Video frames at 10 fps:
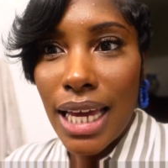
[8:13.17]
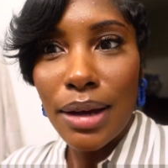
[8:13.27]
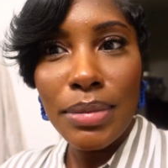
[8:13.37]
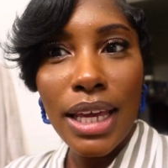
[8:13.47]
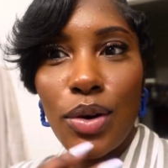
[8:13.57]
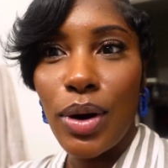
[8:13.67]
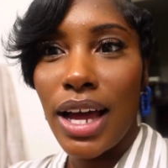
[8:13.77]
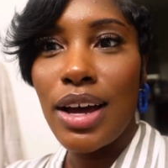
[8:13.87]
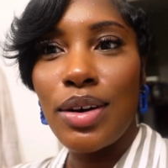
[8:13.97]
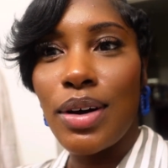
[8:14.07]
I'm like,
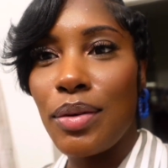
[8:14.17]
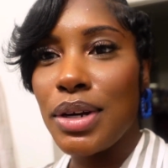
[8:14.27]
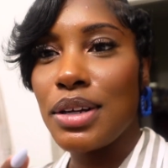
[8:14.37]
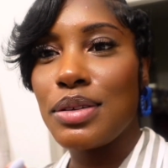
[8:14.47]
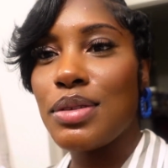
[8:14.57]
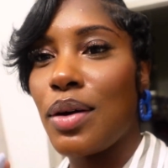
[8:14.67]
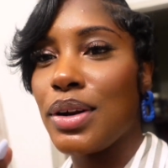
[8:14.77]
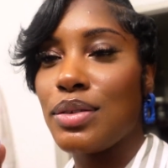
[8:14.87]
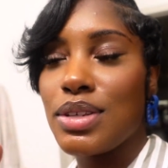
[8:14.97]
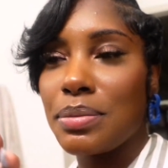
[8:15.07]
wow, I want
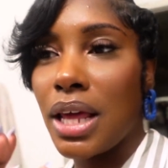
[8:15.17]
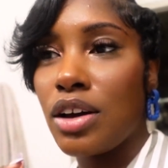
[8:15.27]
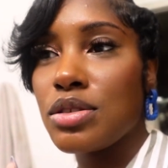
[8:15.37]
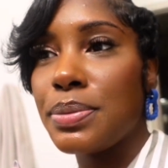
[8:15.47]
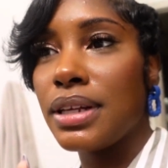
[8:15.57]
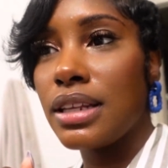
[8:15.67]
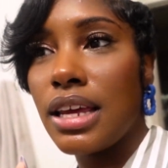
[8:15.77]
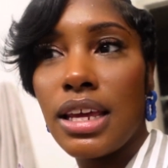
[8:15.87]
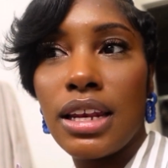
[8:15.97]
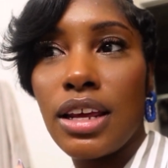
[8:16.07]
to do something else. But
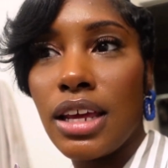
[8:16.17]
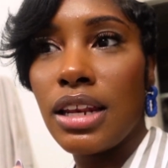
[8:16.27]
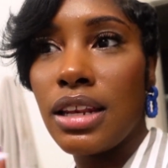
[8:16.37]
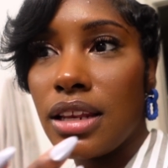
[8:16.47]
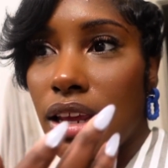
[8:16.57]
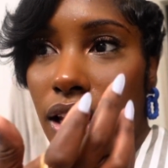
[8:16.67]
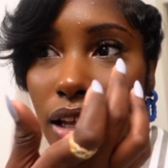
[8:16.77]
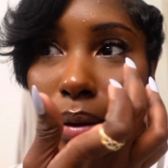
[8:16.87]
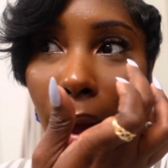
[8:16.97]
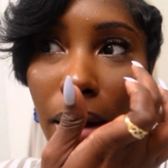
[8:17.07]
in
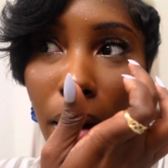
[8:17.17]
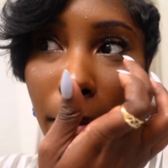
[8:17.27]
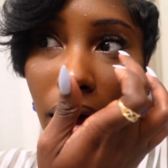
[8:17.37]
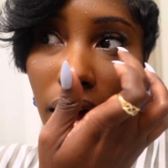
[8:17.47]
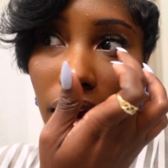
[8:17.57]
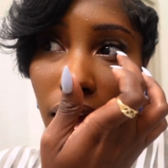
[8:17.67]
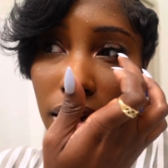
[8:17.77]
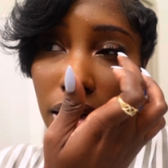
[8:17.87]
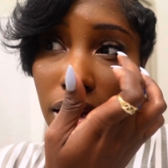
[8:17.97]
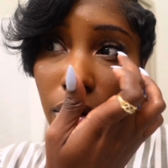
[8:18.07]
the back of my mind, I
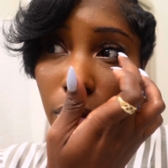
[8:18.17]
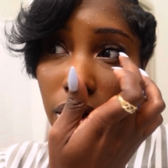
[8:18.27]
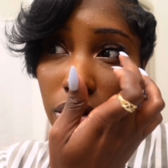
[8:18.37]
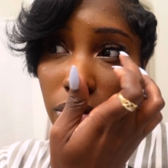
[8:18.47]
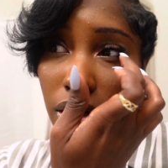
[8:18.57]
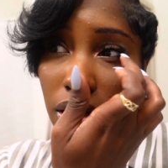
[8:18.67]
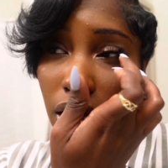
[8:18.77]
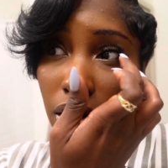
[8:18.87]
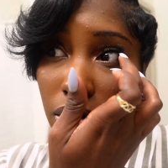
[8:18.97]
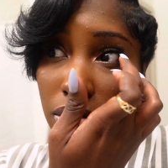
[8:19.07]
didn't want to do nothing
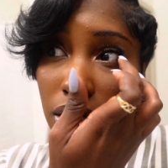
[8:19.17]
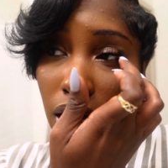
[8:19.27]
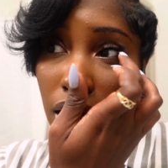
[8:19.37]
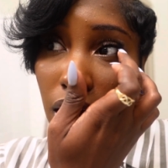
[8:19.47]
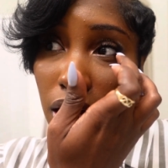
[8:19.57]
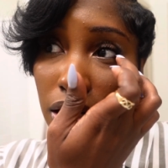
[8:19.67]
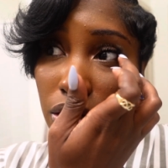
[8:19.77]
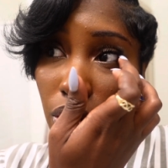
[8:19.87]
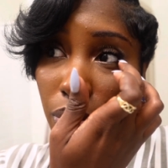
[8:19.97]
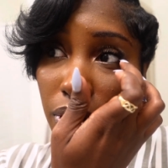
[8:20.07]
else. Like, I kind of
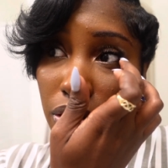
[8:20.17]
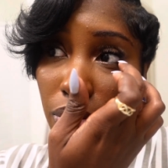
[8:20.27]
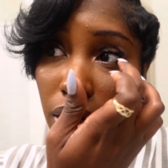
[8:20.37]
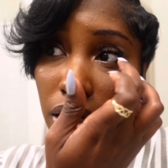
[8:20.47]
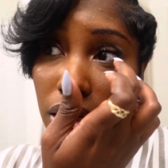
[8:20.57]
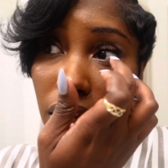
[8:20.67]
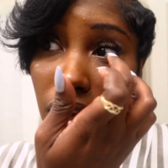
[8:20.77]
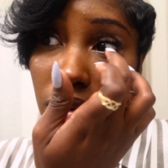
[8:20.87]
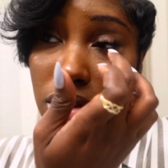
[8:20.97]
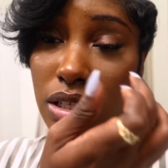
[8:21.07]
don't want to do anything
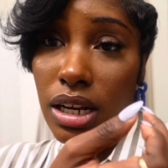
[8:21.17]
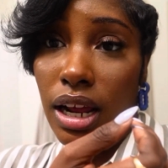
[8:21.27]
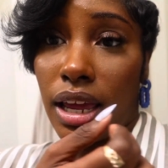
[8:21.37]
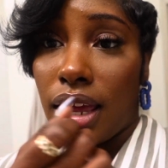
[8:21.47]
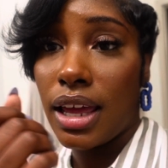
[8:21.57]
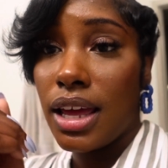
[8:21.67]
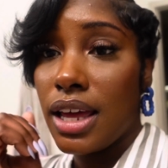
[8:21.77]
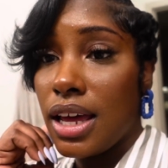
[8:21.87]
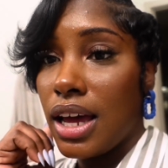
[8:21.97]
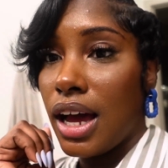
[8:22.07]
else tonight.
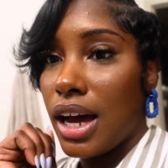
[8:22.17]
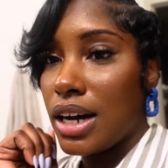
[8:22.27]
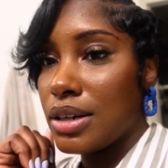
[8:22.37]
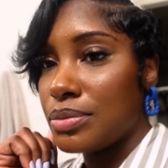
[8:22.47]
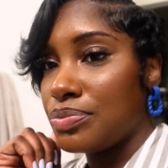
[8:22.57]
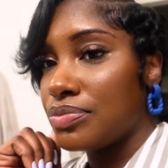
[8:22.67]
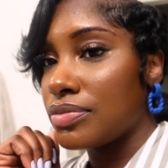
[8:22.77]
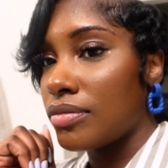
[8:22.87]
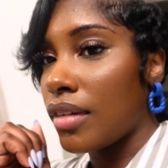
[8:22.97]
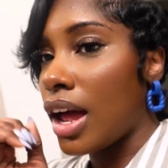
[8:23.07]
I
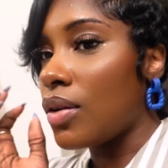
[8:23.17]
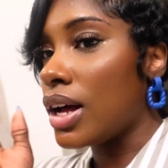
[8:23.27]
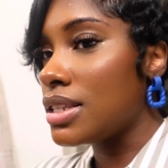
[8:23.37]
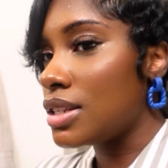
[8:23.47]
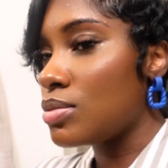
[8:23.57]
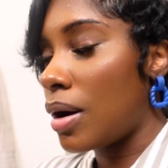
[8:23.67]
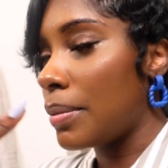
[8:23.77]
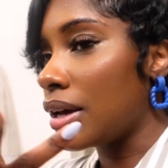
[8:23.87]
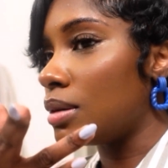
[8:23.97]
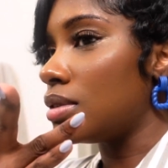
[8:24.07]
know I did do my
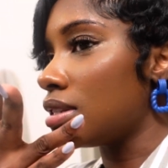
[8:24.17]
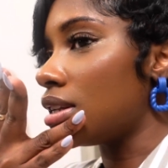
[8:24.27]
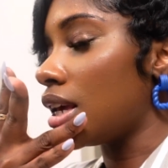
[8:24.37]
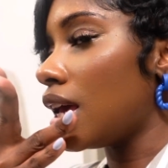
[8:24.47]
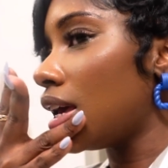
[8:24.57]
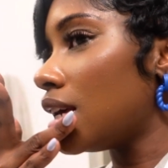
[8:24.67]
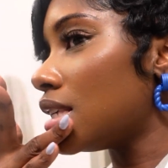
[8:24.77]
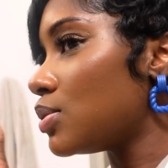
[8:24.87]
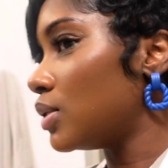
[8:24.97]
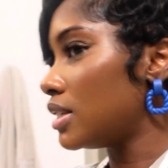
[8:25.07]
makeup just in
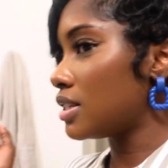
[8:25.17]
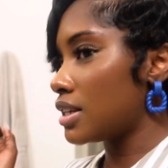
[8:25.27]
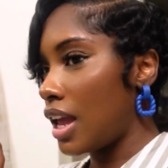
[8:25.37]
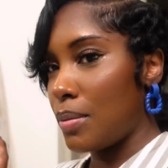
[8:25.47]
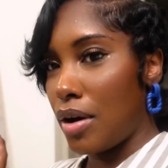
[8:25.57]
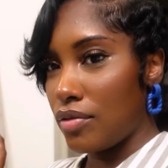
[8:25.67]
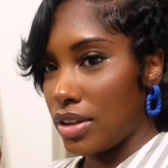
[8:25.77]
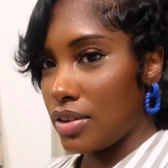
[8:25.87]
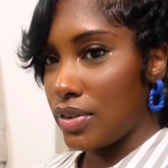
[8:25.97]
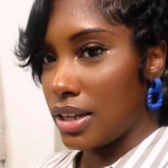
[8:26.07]
case, which came out
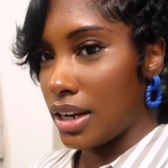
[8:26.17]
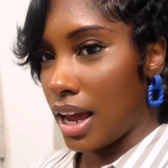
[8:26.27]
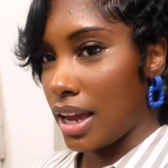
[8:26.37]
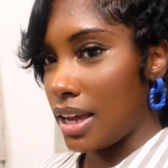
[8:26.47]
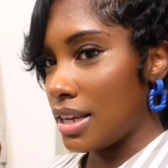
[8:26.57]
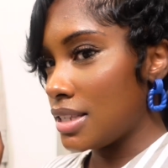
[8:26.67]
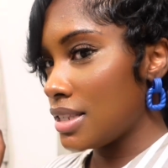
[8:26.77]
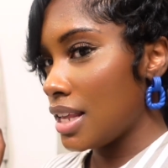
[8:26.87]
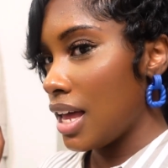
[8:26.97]
really, really nice.